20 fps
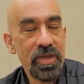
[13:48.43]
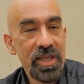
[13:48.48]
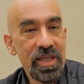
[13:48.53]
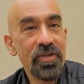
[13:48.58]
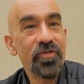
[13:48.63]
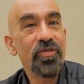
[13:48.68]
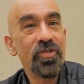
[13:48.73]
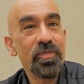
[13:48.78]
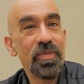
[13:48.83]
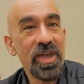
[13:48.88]

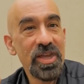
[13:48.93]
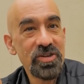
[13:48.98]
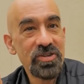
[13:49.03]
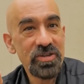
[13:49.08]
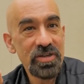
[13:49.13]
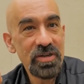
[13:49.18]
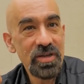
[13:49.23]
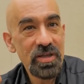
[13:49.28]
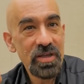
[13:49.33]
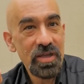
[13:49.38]

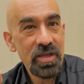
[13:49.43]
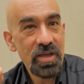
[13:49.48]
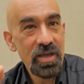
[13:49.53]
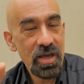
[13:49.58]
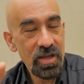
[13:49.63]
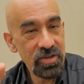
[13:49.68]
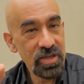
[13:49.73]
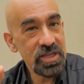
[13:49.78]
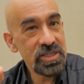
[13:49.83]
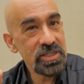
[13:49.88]
information,
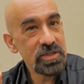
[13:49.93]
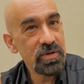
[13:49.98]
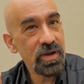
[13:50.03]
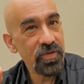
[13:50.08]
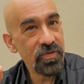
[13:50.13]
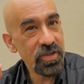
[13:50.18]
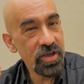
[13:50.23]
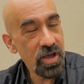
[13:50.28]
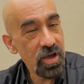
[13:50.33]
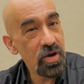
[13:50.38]
unless you
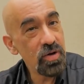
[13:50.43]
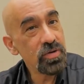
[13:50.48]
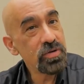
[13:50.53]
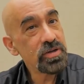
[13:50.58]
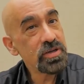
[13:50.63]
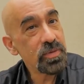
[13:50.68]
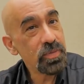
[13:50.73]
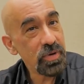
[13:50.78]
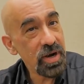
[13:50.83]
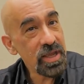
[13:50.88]
have the
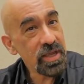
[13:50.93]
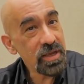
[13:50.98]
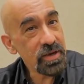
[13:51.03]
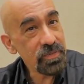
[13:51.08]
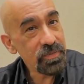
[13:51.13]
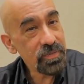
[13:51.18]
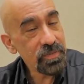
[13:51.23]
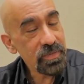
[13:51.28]
code to break it.